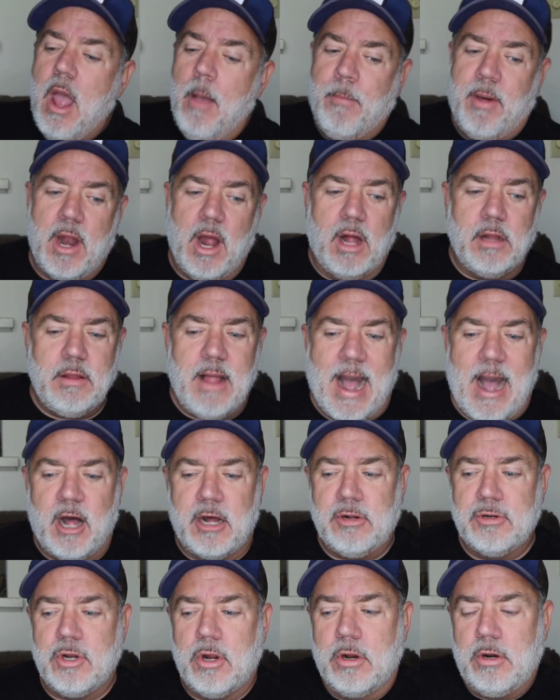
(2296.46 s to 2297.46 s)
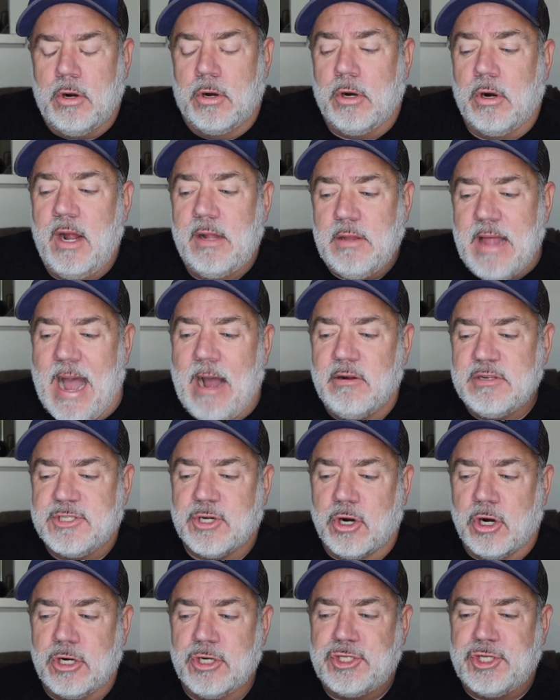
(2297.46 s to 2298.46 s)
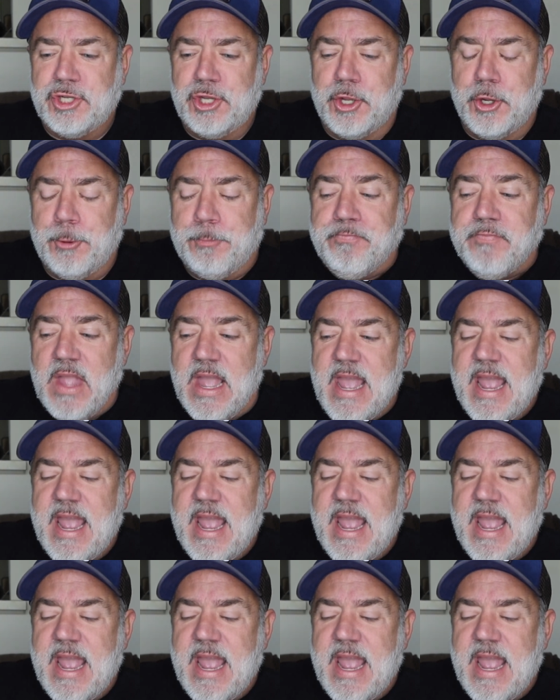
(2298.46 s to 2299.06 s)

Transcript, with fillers: But allowed her allows her to...